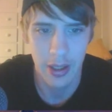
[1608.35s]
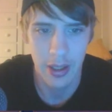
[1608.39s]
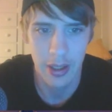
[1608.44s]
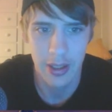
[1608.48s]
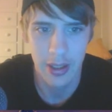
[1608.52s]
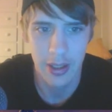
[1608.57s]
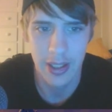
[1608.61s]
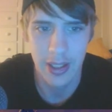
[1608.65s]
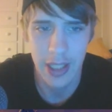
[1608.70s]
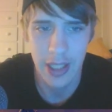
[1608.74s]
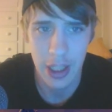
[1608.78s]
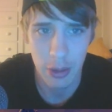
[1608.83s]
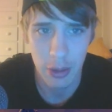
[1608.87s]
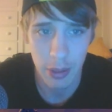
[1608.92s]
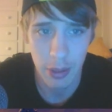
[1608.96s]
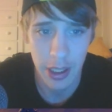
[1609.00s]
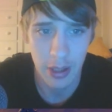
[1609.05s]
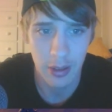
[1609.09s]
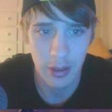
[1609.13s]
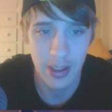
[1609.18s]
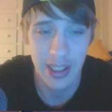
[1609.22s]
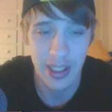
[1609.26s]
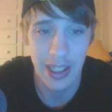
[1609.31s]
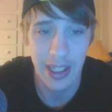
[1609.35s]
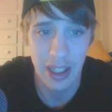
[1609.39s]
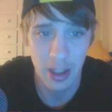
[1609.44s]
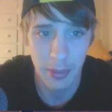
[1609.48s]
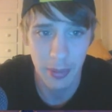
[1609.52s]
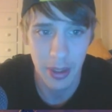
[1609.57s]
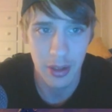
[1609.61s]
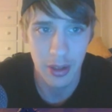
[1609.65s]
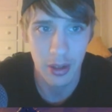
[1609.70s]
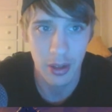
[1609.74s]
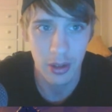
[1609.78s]
It's a Death Rattle. It's an
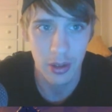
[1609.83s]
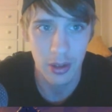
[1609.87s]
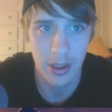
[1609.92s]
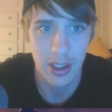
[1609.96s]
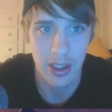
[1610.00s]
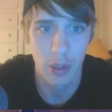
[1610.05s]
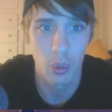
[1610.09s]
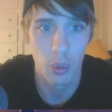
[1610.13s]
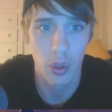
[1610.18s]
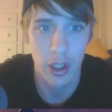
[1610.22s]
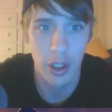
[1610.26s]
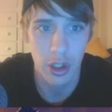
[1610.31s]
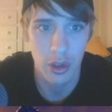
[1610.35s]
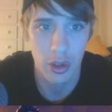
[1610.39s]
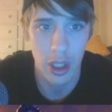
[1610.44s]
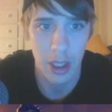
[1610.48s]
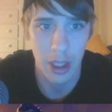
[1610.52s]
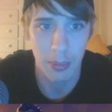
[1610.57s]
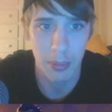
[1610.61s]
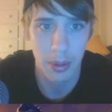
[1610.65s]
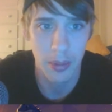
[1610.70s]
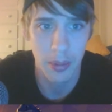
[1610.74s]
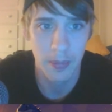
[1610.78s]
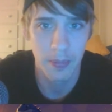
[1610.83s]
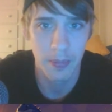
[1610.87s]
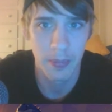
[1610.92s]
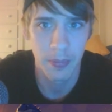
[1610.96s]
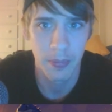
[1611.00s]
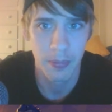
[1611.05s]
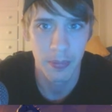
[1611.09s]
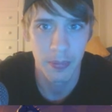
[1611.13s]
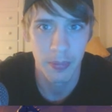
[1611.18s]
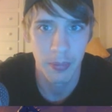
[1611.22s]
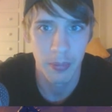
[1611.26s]
elemental. It's a 1-drop.
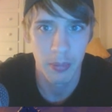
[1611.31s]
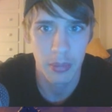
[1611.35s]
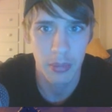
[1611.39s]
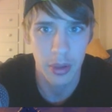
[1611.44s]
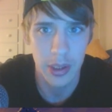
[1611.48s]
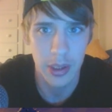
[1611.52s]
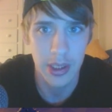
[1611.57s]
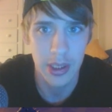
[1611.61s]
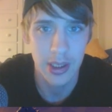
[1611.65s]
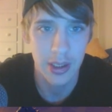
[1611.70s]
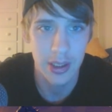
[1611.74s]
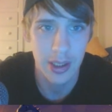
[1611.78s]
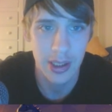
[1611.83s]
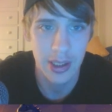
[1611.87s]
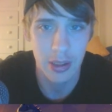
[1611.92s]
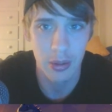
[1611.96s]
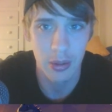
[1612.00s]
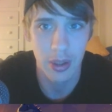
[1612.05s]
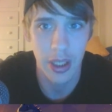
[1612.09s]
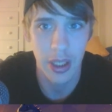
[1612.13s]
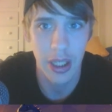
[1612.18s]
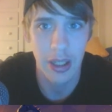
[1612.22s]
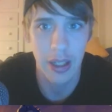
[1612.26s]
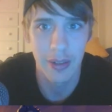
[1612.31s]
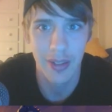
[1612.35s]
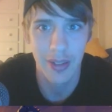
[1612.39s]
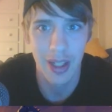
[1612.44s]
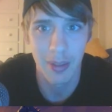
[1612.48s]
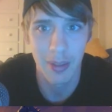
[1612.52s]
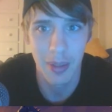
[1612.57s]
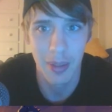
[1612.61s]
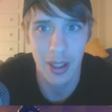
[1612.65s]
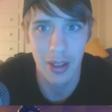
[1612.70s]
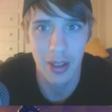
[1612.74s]
Priest doesn't really have
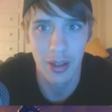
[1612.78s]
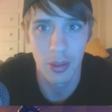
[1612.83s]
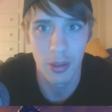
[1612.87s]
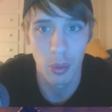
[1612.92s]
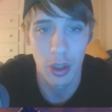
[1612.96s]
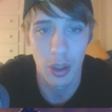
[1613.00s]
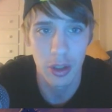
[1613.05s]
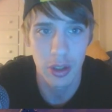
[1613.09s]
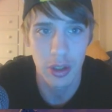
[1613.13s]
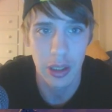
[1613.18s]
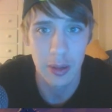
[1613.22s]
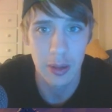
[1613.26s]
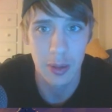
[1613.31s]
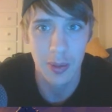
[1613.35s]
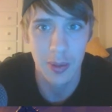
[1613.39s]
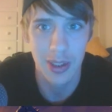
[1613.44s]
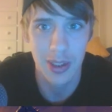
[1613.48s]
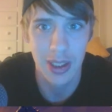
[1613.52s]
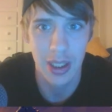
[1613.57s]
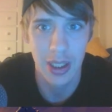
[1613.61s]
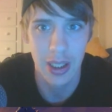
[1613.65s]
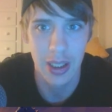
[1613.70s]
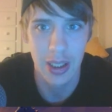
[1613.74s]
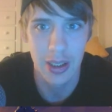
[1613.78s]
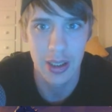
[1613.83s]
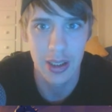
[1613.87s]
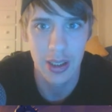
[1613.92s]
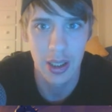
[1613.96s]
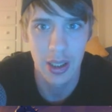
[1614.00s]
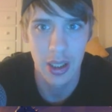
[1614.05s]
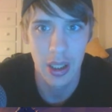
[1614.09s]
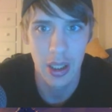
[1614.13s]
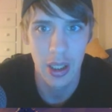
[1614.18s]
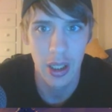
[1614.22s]
that many good 1-drops besides
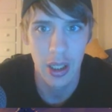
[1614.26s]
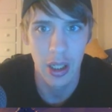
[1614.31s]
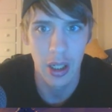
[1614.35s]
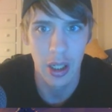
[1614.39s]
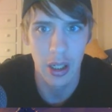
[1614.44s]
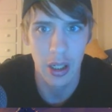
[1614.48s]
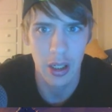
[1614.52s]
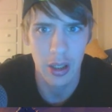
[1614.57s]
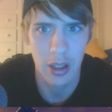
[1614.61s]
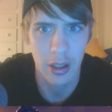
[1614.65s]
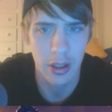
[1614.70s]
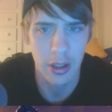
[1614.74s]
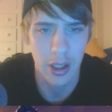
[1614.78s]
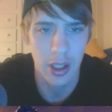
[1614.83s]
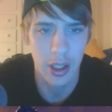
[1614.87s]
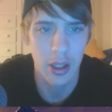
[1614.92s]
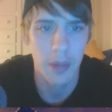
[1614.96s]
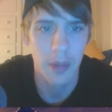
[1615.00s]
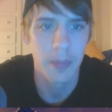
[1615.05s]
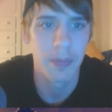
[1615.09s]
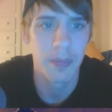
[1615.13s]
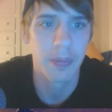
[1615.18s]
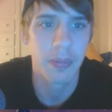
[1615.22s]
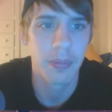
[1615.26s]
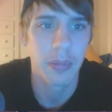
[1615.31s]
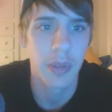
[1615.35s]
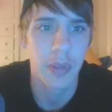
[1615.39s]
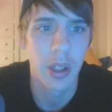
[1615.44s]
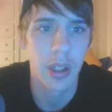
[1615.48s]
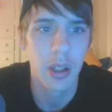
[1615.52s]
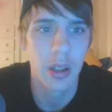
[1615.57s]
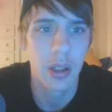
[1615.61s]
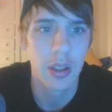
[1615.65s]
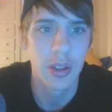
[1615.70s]
Cleric.
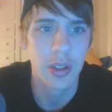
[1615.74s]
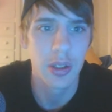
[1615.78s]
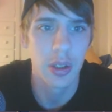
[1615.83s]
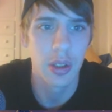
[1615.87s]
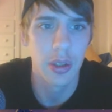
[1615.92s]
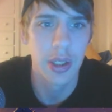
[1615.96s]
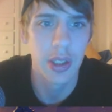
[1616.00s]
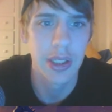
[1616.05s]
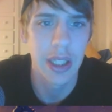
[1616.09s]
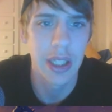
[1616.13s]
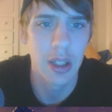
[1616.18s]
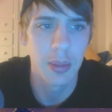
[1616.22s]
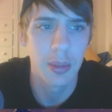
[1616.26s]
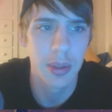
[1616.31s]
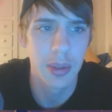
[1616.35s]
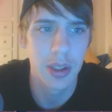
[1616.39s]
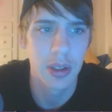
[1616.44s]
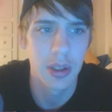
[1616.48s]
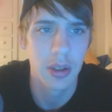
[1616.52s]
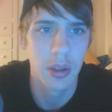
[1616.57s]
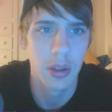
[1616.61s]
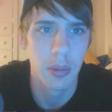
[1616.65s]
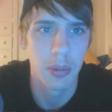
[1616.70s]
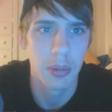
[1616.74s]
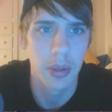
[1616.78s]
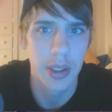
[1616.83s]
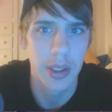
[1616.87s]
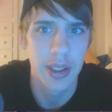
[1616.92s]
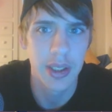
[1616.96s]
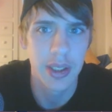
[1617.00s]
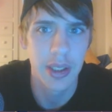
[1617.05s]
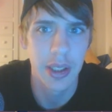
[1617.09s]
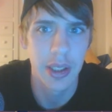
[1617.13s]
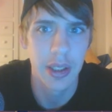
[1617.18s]
So this helps
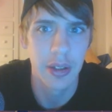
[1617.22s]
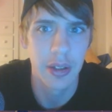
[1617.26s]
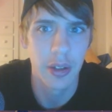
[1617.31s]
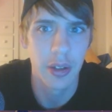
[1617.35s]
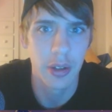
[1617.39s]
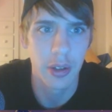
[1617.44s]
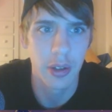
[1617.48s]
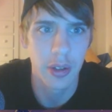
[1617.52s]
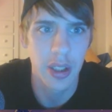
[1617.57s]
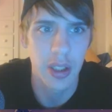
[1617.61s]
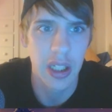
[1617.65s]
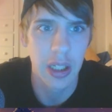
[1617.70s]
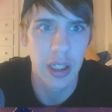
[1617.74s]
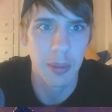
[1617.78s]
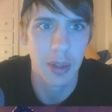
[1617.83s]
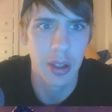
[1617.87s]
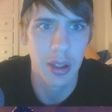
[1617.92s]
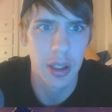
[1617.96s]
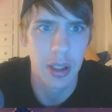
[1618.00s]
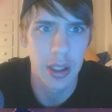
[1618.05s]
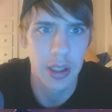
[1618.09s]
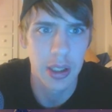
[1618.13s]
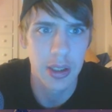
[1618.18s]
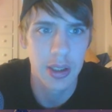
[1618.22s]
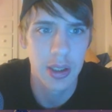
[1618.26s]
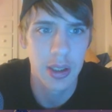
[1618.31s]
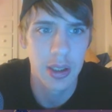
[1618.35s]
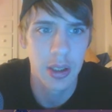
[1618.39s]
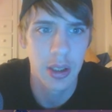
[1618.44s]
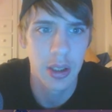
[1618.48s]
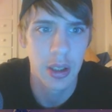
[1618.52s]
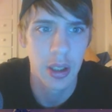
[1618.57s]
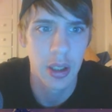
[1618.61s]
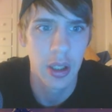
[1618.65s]
Priest in the early game a lot,
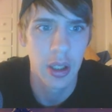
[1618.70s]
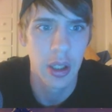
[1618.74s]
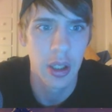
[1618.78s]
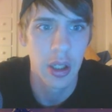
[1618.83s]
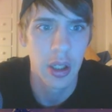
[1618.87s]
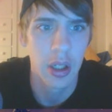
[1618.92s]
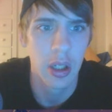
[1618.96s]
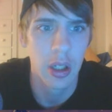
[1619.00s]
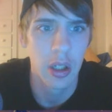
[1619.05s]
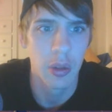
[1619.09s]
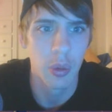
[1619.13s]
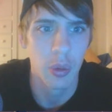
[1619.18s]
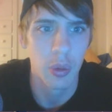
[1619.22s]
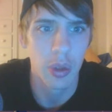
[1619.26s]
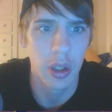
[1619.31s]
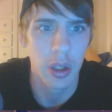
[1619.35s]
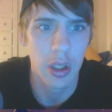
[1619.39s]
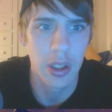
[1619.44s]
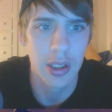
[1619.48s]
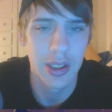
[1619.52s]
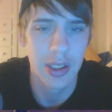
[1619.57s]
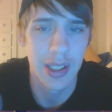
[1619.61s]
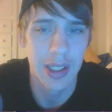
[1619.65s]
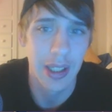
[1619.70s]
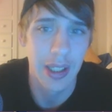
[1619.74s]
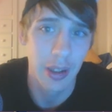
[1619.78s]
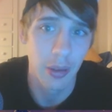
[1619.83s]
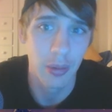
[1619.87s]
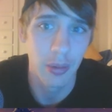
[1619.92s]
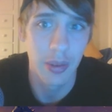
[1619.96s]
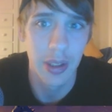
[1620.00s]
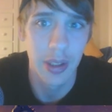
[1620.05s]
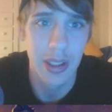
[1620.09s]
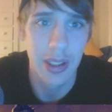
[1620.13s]
because they
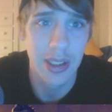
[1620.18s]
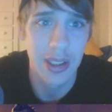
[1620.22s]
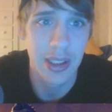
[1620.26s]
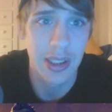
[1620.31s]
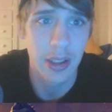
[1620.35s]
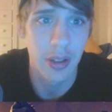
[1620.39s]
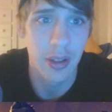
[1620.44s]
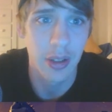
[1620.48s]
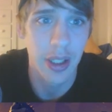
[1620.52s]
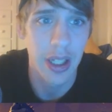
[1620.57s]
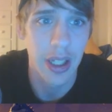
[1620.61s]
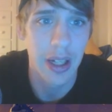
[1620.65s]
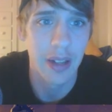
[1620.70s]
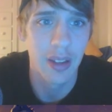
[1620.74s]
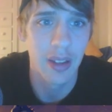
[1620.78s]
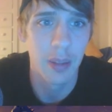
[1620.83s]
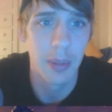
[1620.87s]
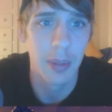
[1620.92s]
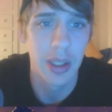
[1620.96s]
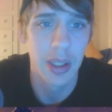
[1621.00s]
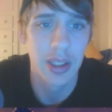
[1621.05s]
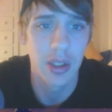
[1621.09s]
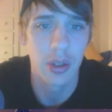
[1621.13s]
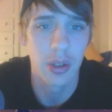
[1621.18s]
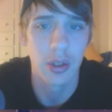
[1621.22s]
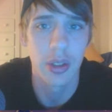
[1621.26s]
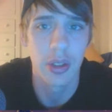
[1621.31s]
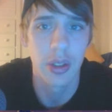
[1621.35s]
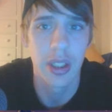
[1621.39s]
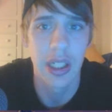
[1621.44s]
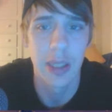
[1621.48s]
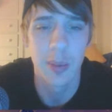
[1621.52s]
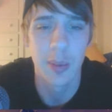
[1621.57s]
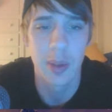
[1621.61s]
don't necessarily have the best early
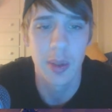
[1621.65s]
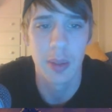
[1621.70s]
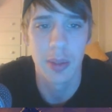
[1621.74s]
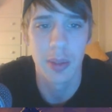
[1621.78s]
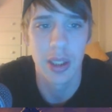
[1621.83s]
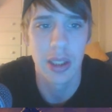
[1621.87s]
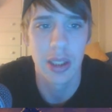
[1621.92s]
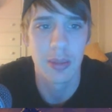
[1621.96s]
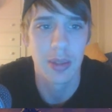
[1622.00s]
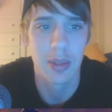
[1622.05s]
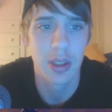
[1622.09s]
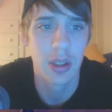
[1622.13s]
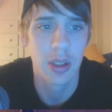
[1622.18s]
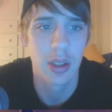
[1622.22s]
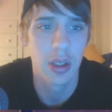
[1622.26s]
game sometimes.